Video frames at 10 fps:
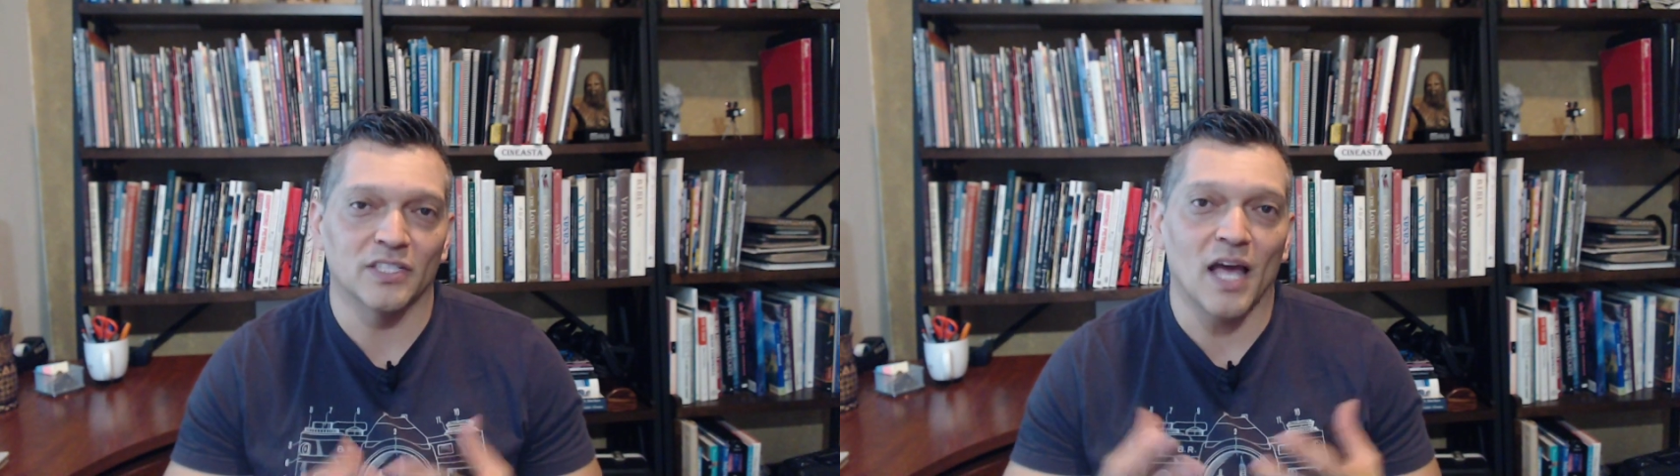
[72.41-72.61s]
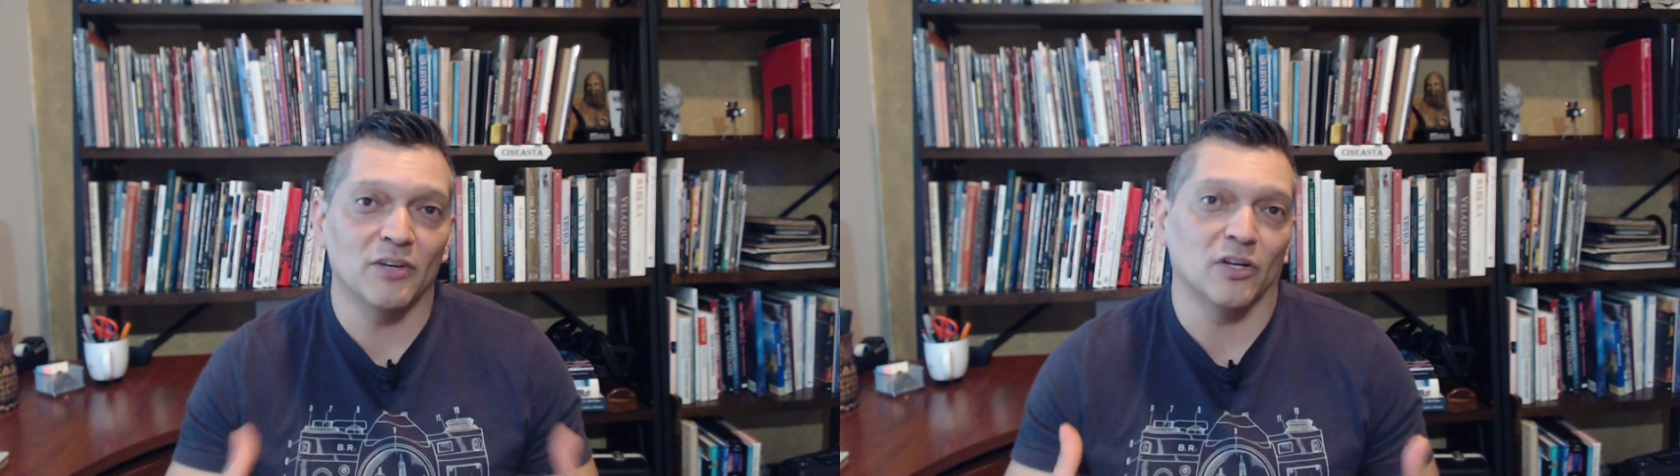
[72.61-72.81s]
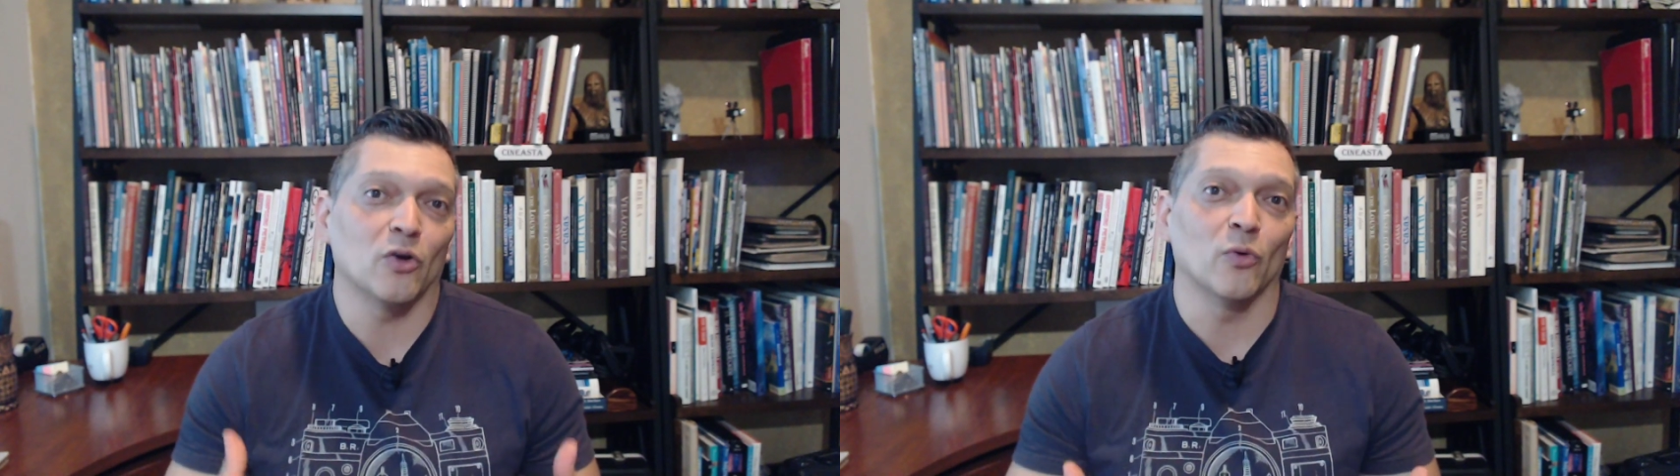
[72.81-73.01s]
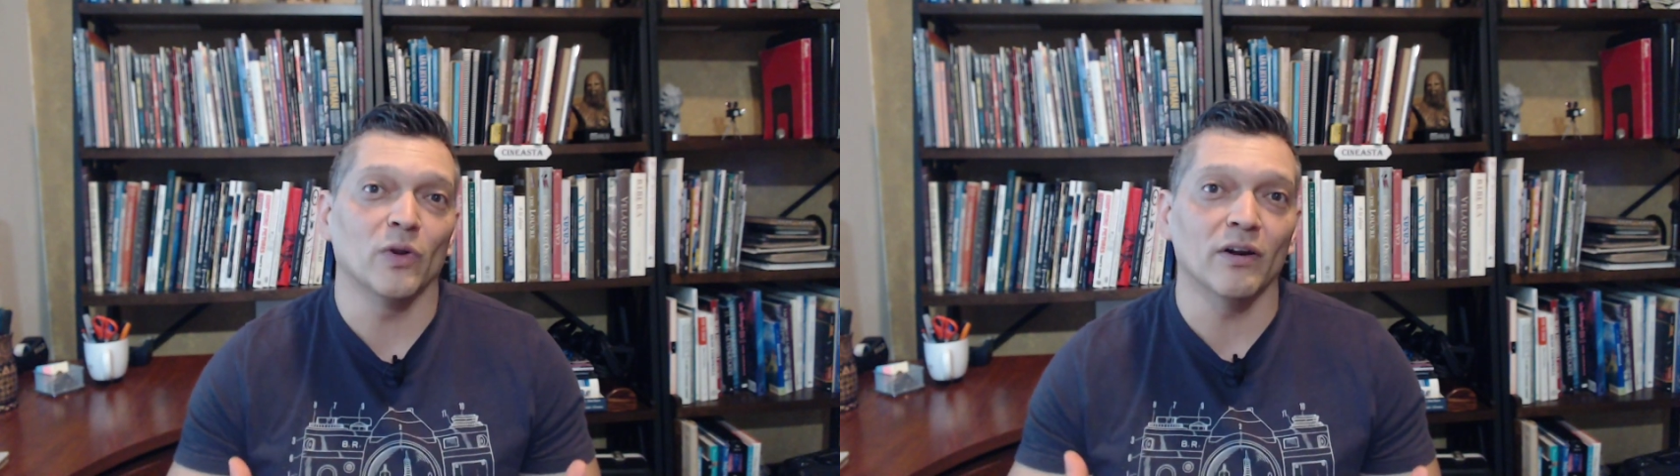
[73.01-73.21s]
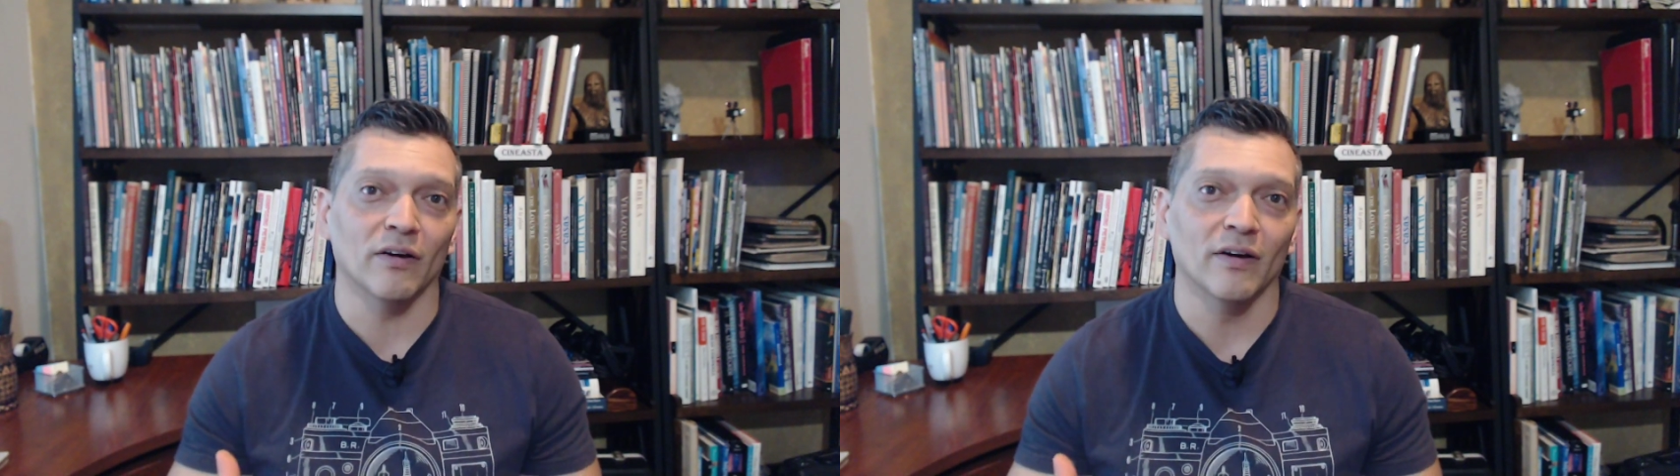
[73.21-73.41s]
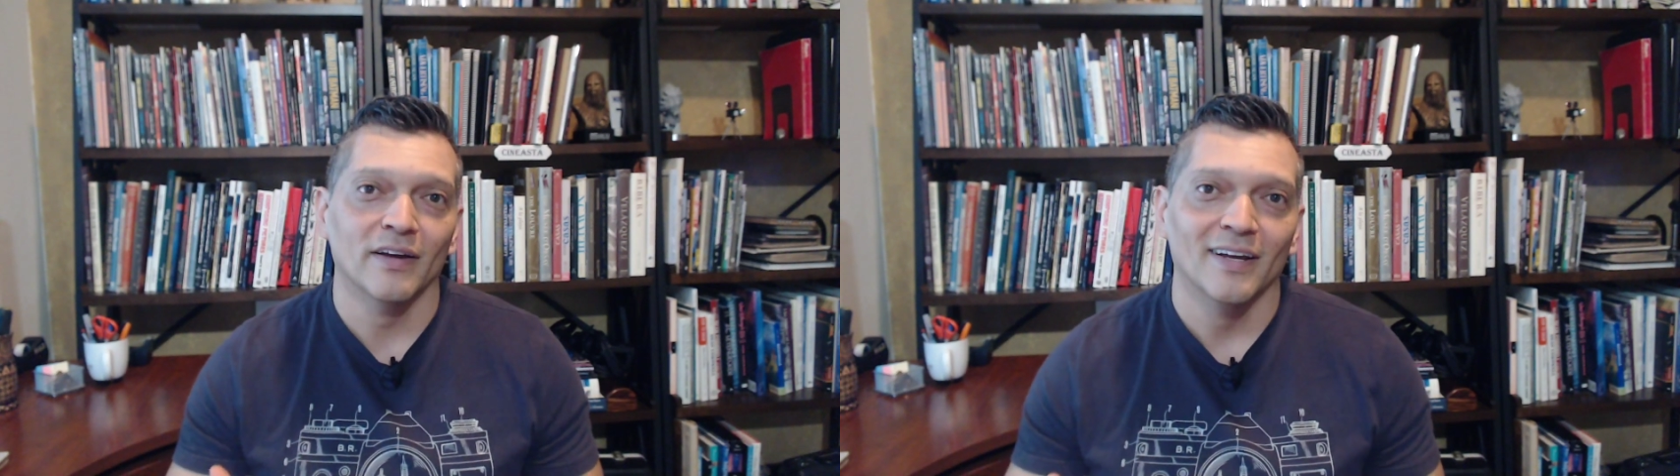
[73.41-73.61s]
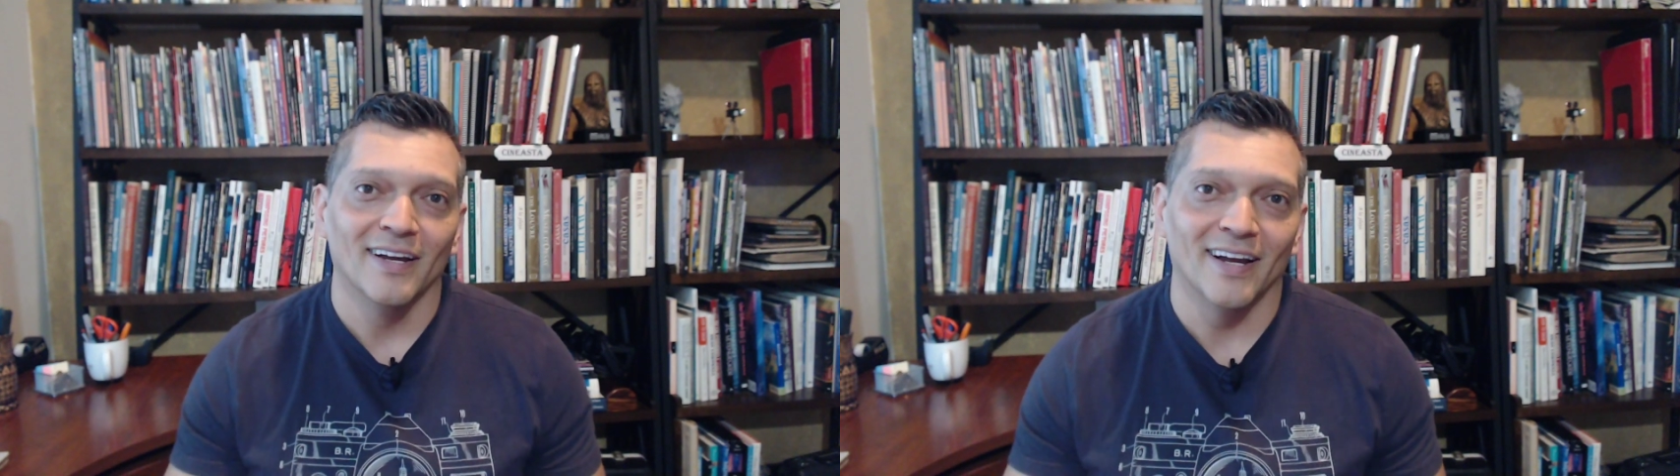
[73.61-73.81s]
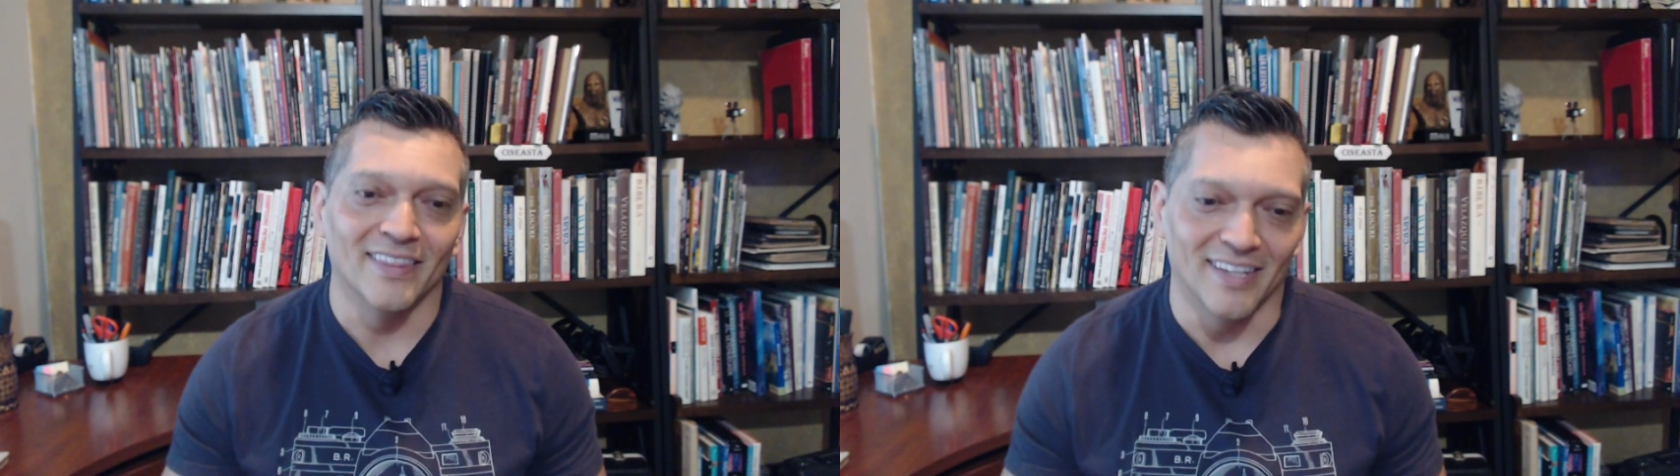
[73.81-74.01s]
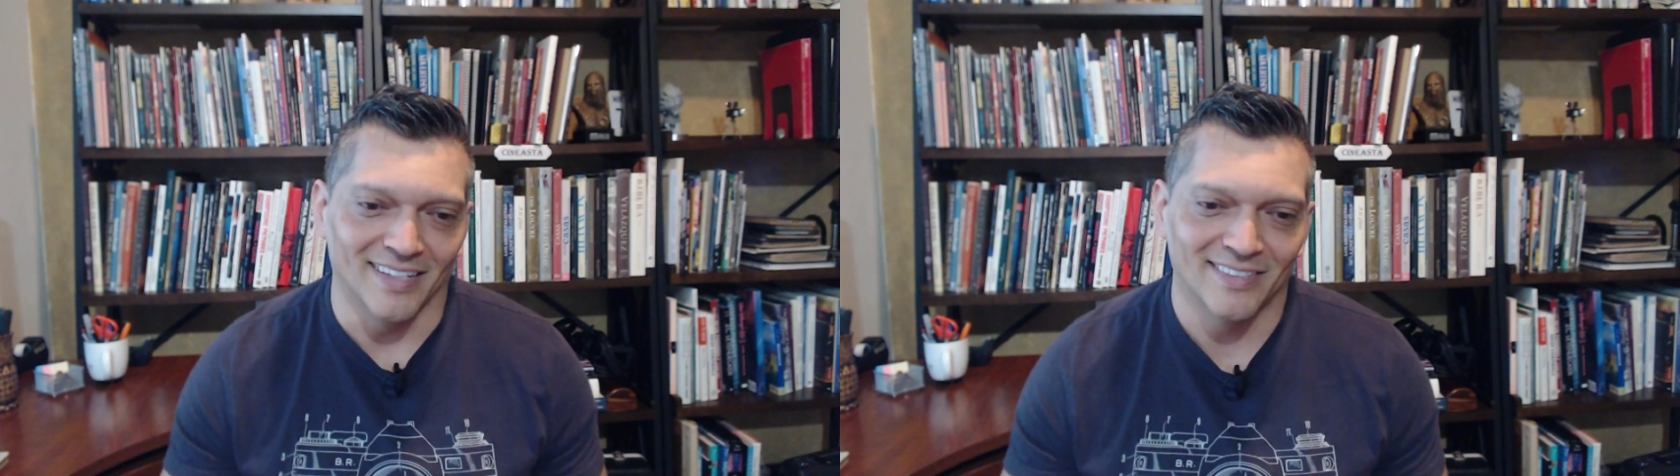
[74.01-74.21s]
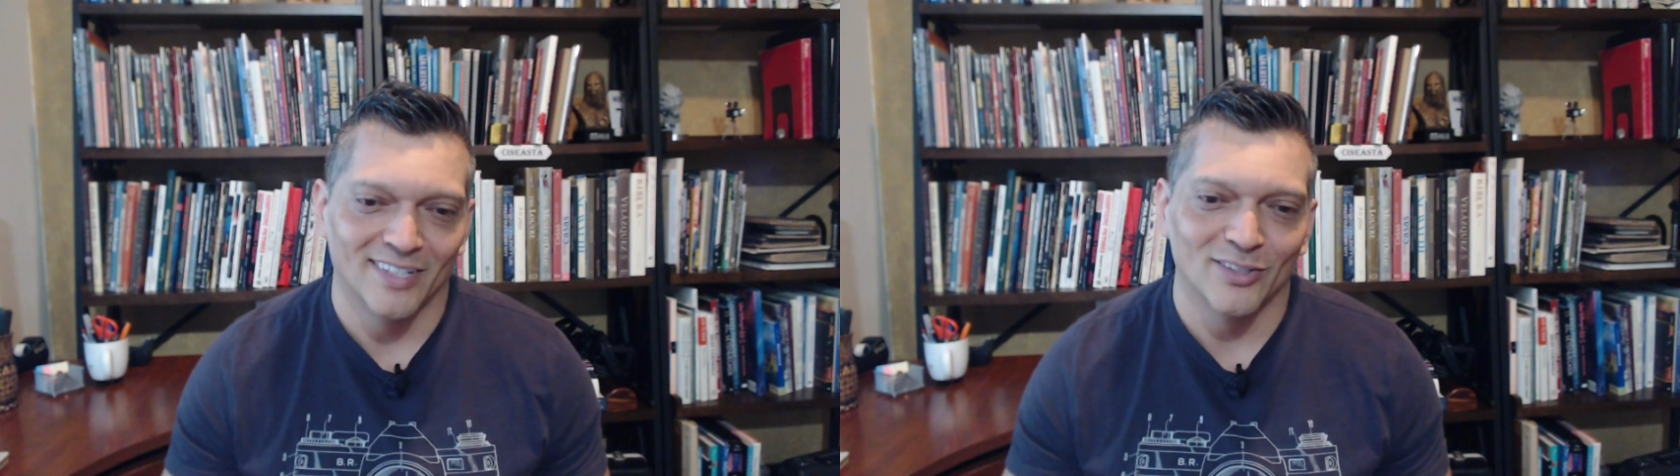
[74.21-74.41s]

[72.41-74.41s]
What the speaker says: having a career in this.